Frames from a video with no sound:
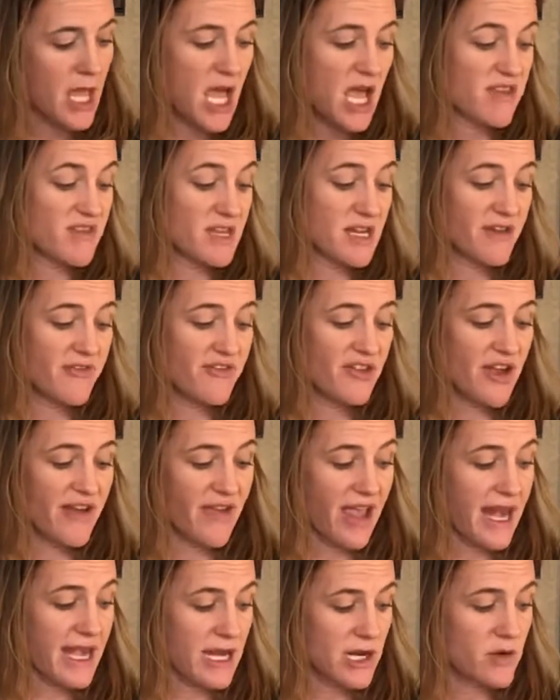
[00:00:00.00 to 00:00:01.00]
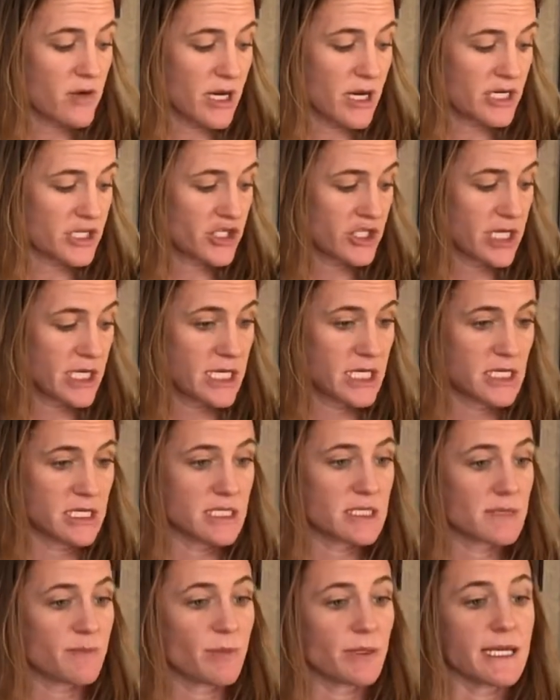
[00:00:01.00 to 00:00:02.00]
And then if you have any
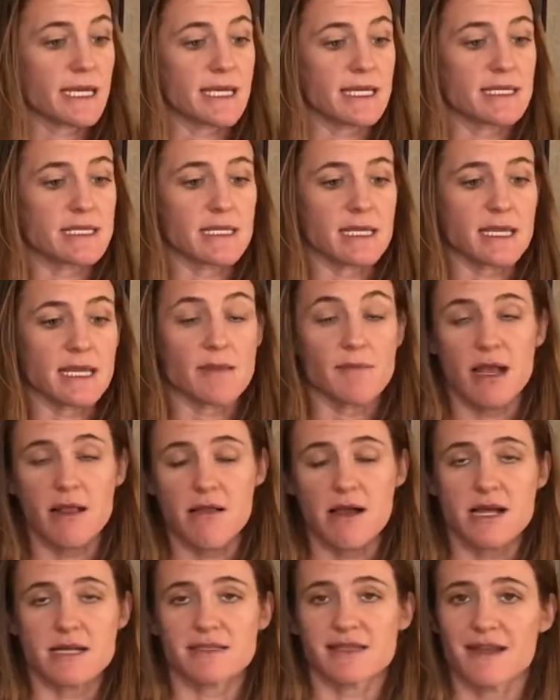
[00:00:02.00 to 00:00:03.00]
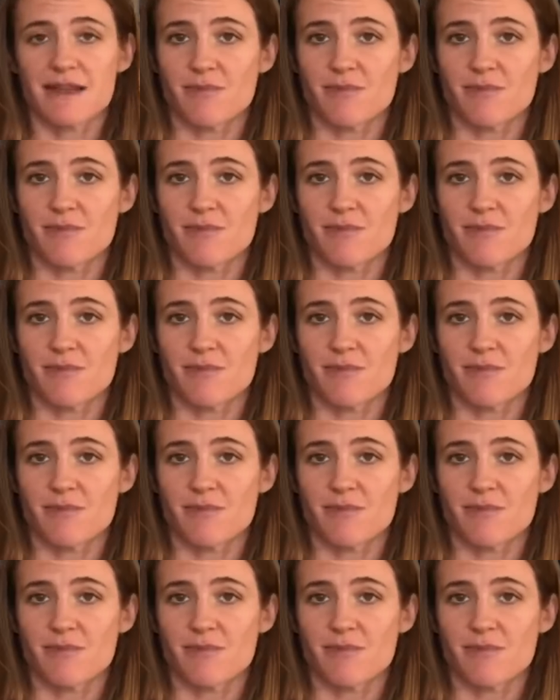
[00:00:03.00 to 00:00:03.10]
questions, please email us at